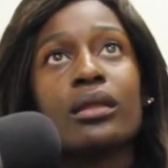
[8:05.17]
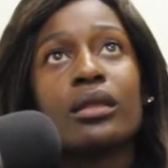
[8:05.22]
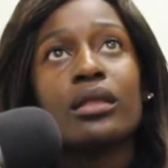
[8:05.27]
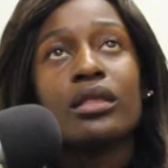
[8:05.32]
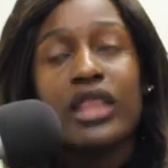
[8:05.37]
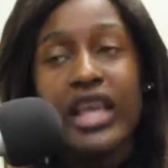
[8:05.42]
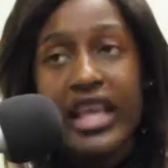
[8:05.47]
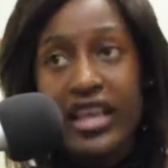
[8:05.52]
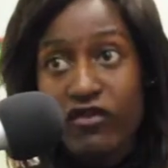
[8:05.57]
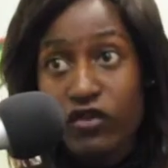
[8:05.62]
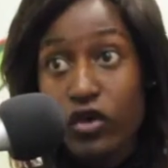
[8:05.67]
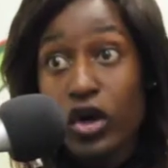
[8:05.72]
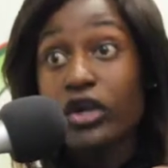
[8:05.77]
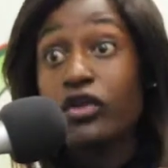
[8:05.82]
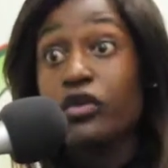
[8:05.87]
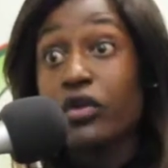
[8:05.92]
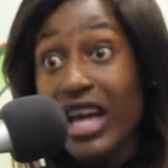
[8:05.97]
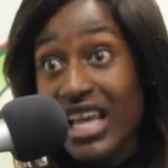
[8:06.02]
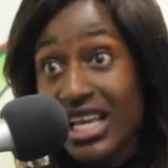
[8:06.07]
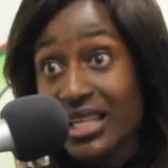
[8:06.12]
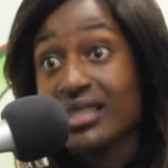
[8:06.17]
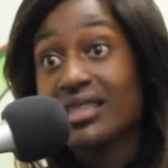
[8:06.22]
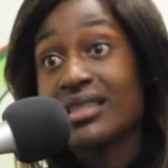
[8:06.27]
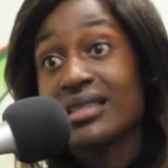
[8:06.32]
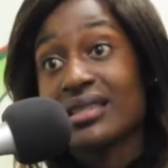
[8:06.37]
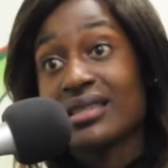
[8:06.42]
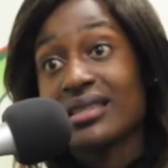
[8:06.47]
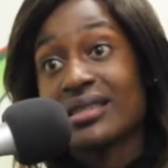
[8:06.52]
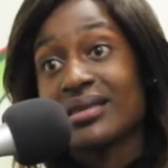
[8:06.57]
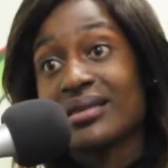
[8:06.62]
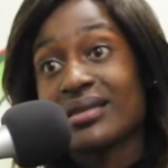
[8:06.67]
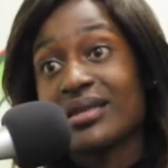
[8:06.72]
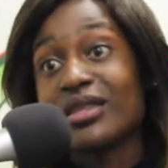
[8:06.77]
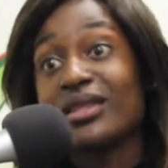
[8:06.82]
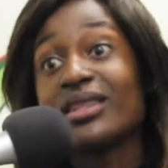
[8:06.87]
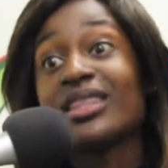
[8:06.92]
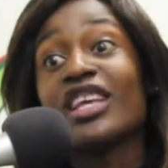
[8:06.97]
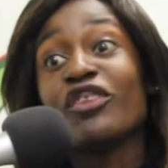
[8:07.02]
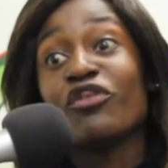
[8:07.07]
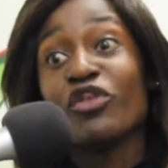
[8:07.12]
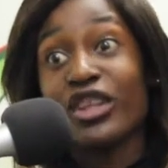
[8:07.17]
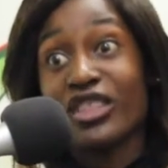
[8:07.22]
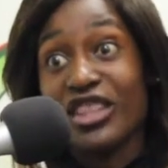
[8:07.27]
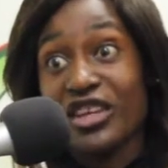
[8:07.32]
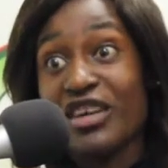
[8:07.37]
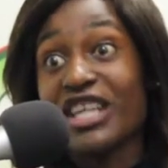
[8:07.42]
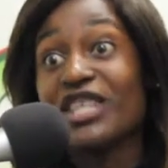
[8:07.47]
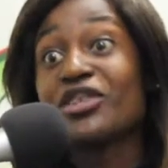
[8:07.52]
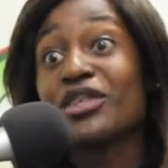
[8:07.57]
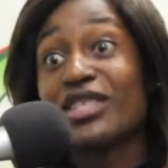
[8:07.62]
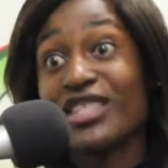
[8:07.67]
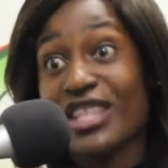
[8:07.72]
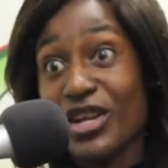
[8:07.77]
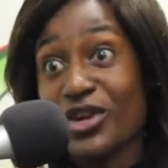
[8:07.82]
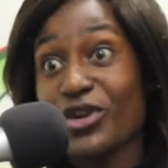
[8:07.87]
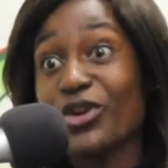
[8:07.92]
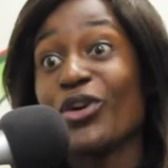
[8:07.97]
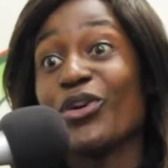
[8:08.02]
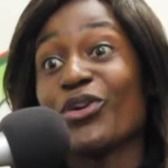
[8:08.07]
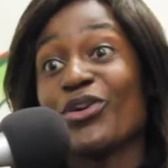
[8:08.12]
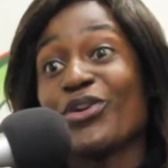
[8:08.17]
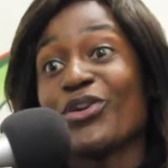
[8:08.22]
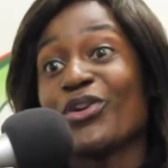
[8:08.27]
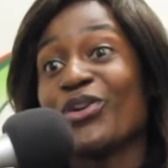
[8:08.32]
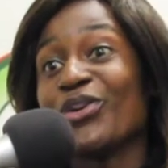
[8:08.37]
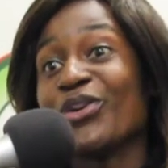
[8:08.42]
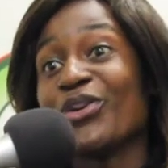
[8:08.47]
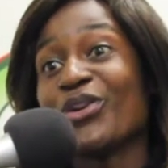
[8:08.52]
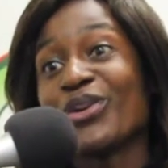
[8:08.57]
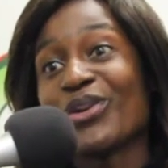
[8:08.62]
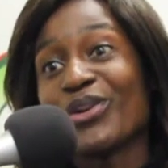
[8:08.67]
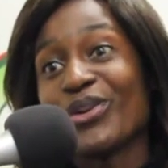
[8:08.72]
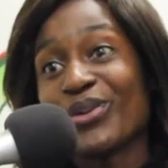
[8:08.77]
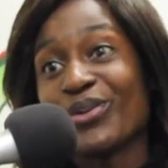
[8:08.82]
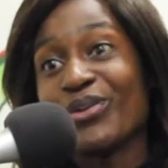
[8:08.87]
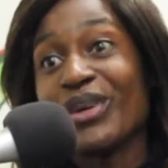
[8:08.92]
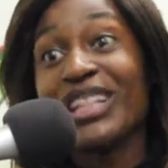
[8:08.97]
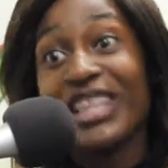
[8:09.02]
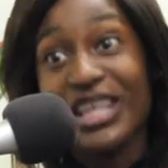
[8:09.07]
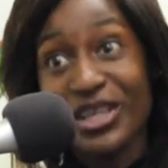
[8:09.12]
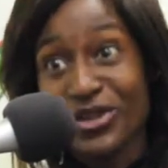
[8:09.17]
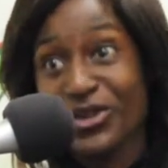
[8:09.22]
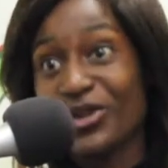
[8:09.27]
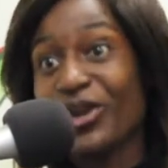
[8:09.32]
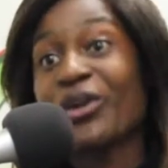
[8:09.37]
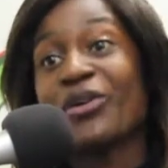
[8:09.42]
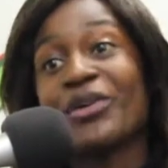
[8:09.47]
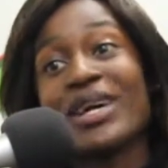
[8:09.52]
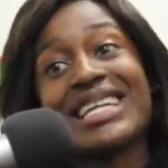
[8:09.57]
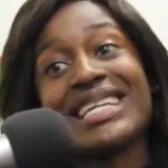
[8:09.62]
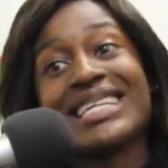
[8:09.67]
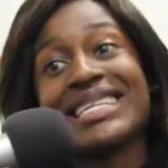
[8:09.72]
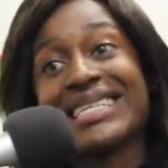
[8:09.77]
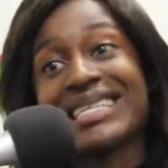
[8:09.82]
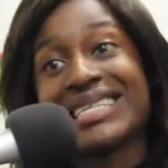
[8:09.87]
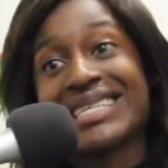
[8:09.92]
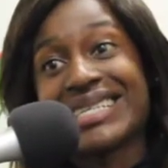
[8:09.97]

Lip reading: they've got rights. They've got the right to say no when they do not want.